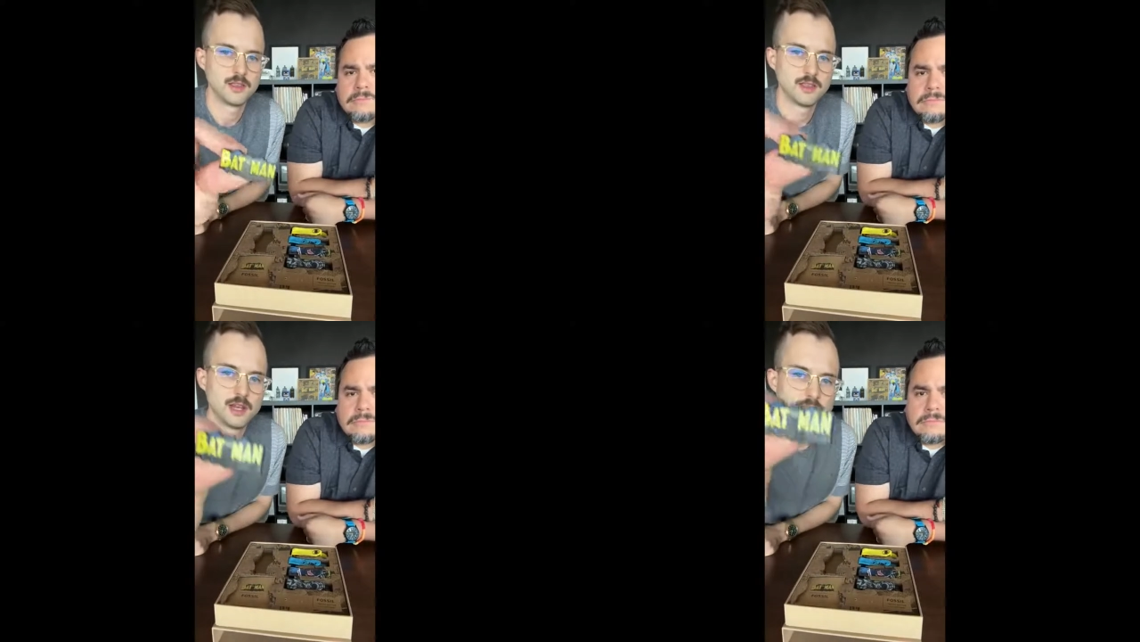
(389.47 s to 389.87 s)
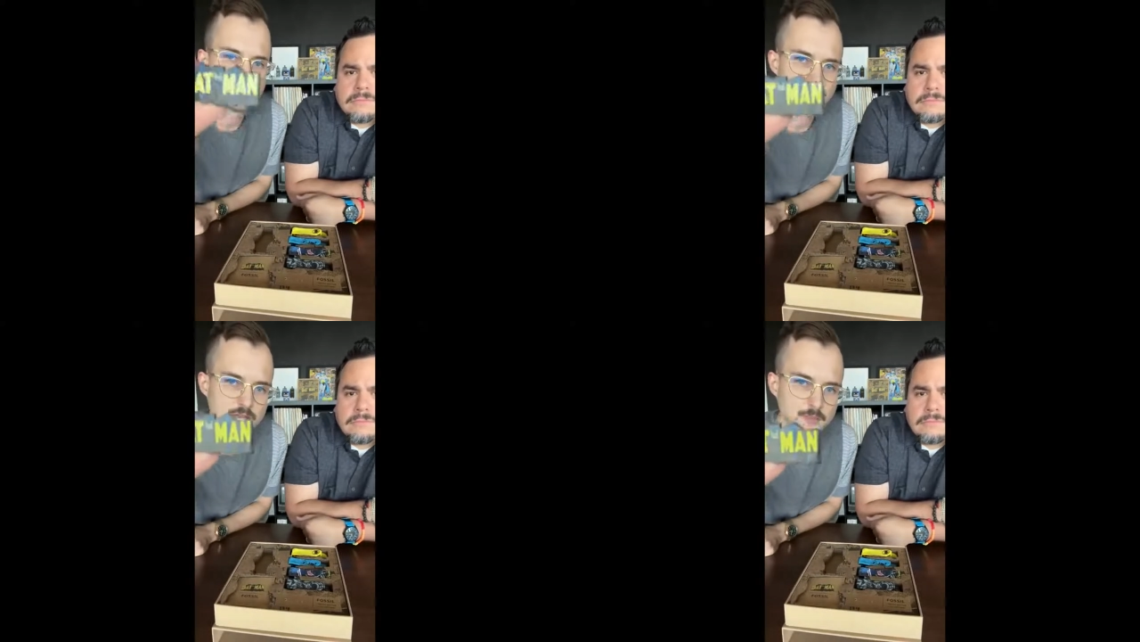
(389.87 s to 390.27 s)

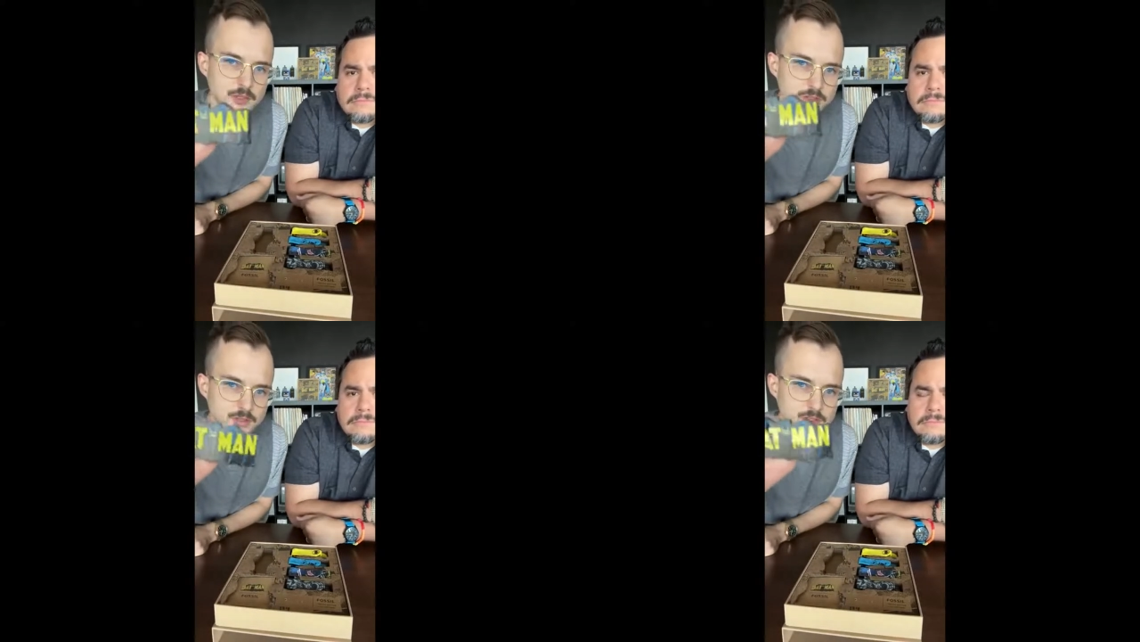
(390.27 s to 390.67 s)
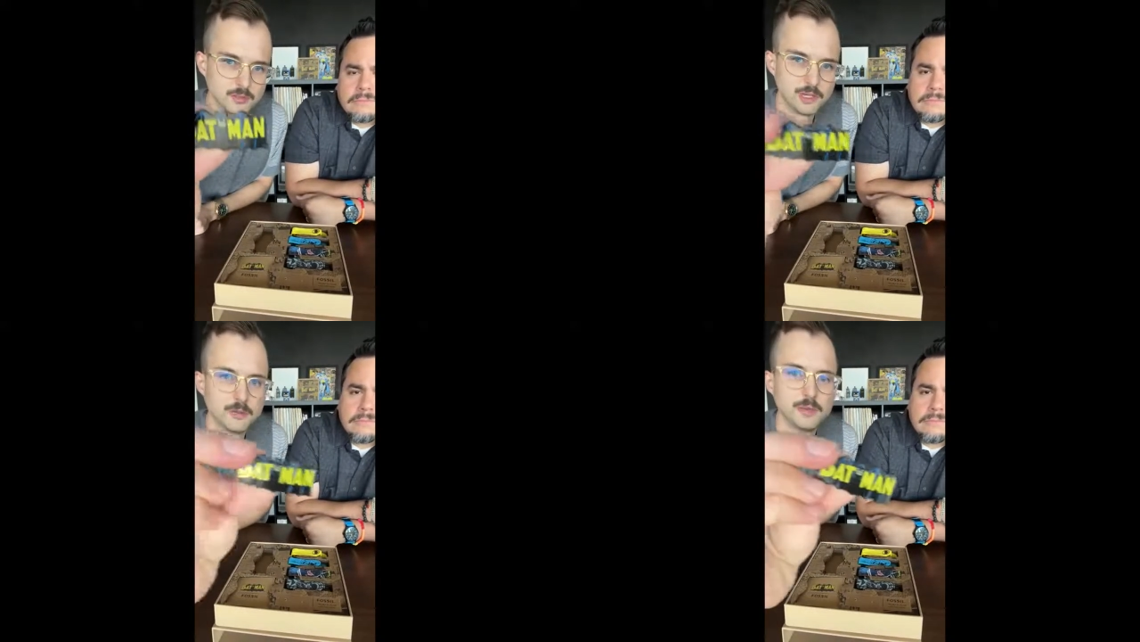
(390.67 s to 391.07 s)
Speaker 1: nice enameled
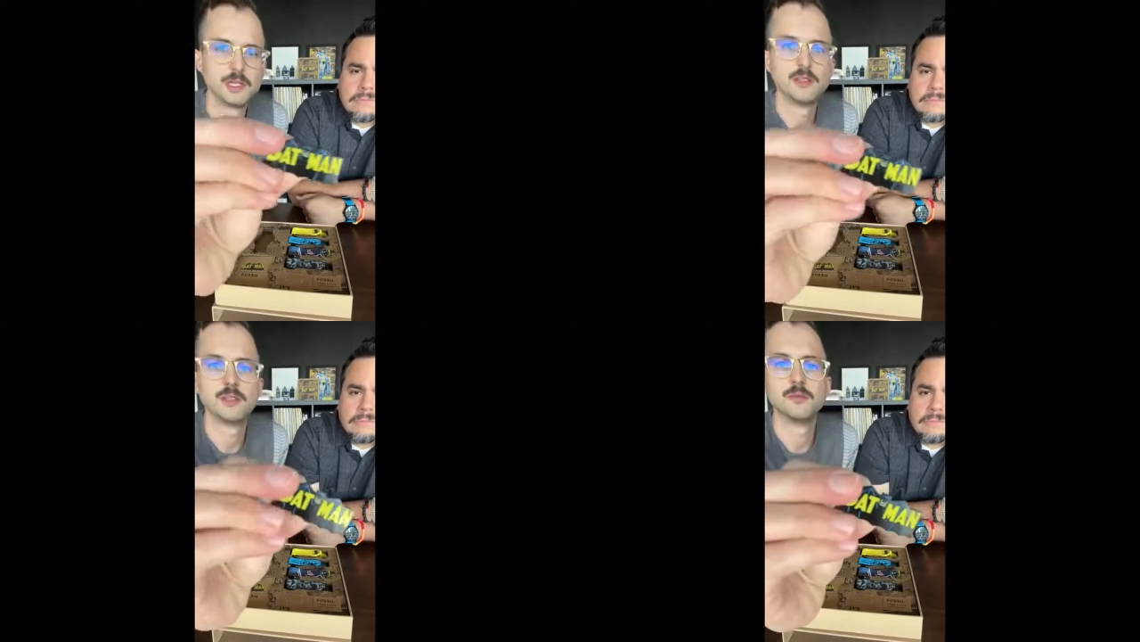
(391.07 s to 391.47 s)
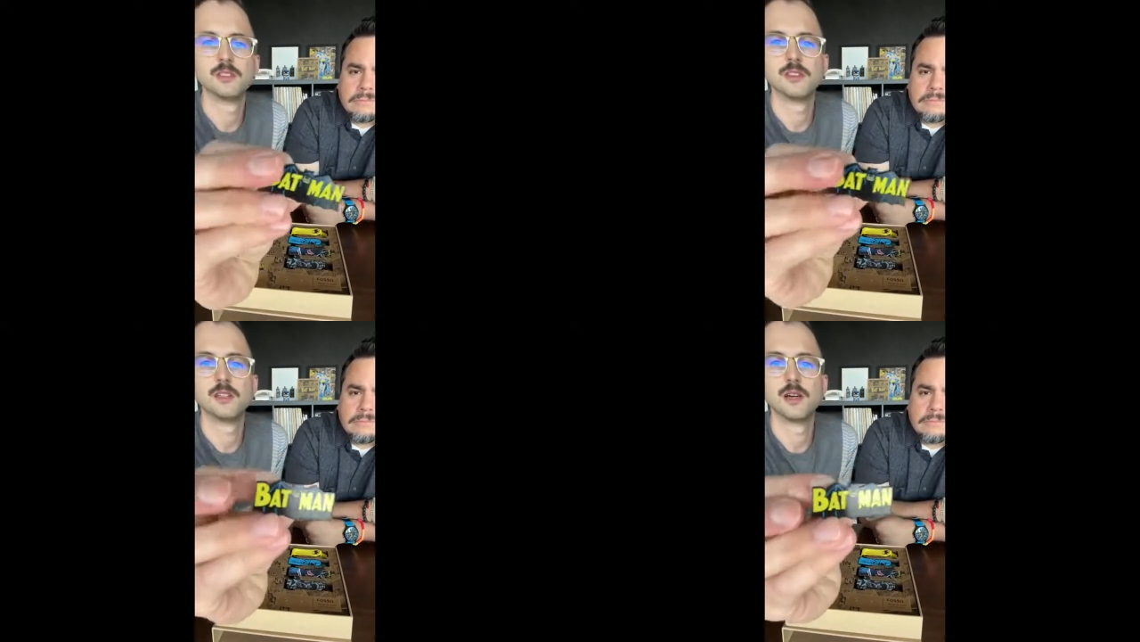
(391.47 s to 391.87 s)
lapel pin. Let
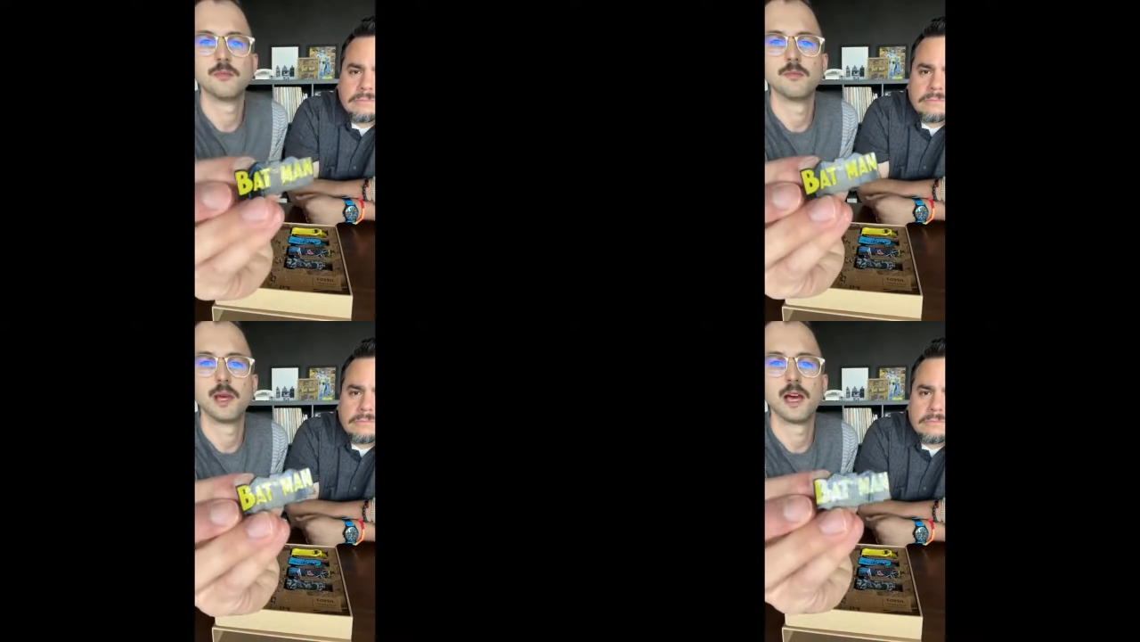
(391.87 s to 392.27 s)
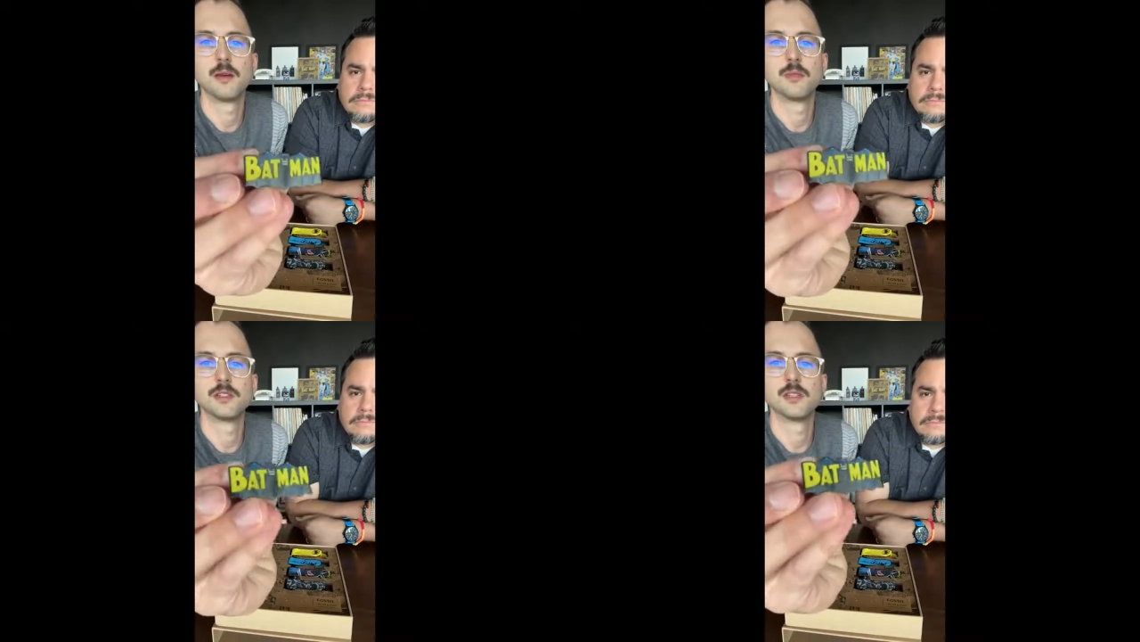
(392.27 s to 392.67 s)
me see, I'm
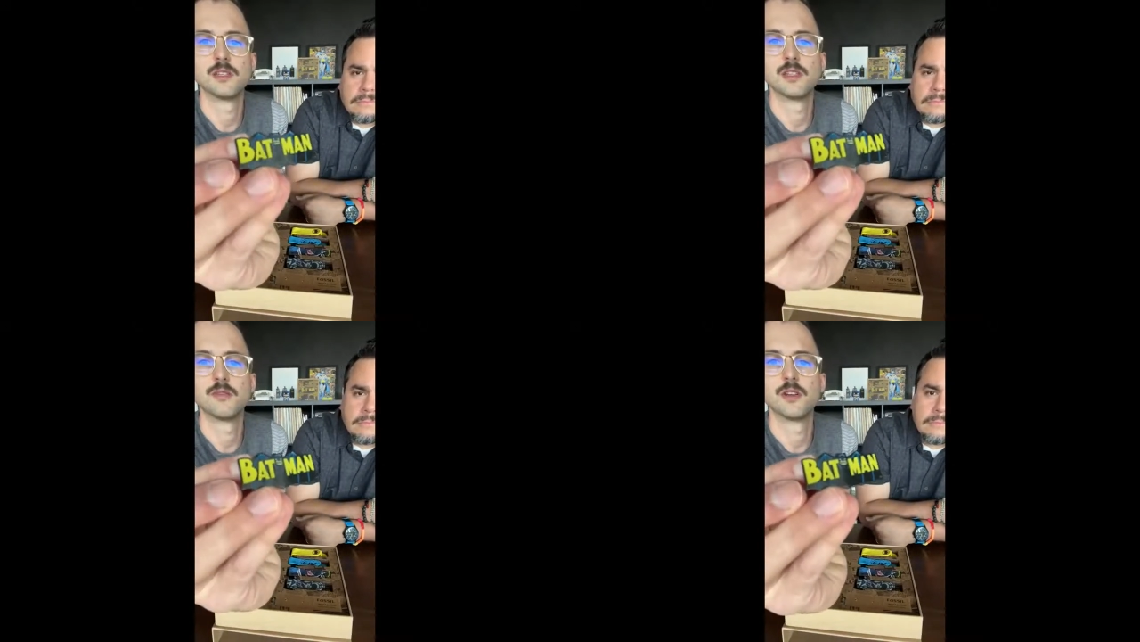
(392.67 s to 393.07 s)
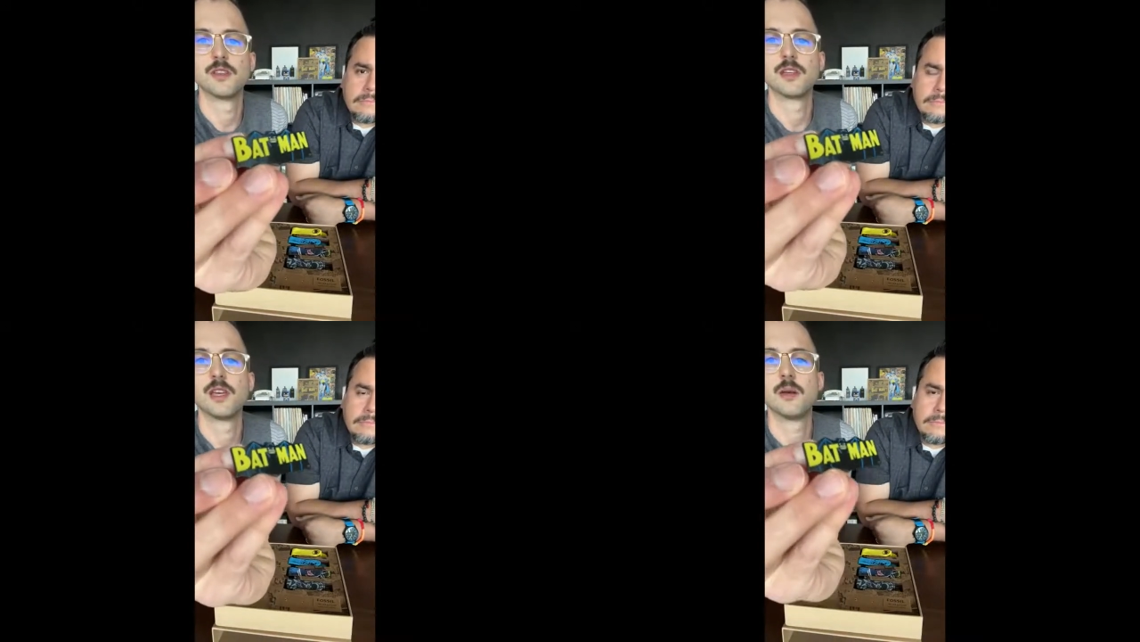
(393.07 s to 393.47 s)
bad at presenting in
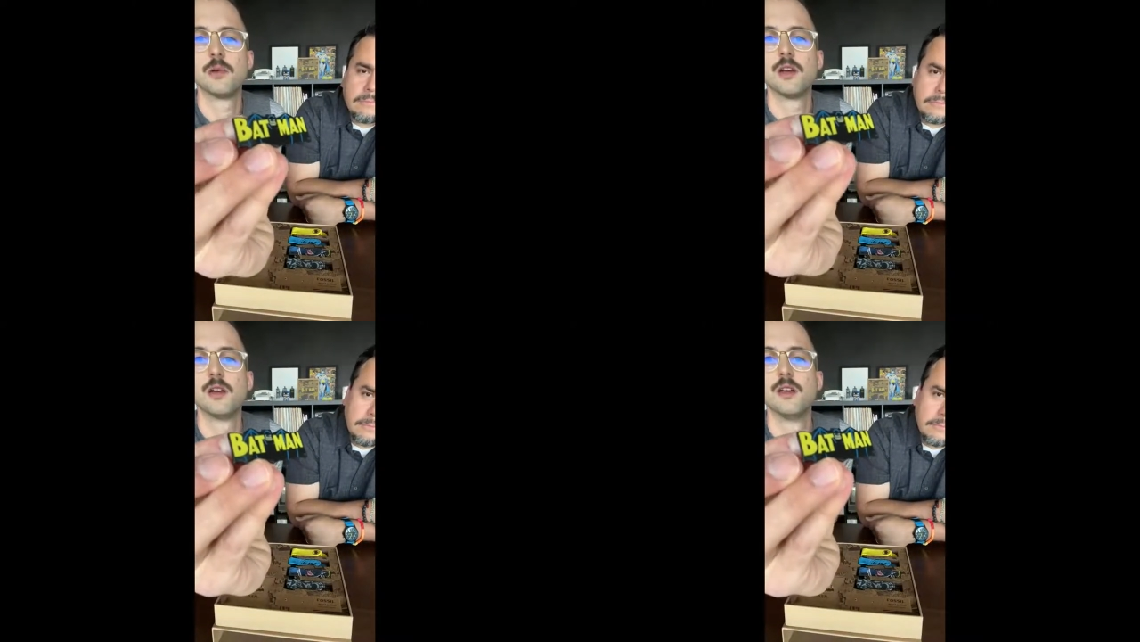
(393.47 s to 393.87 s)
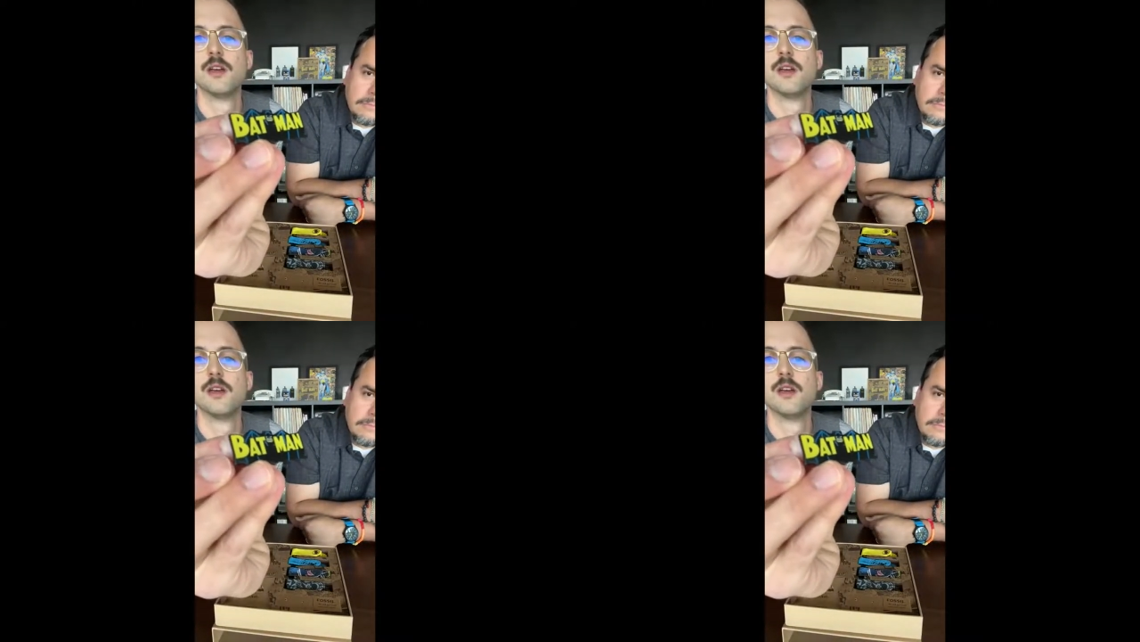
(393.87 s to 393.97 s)
front of the camera.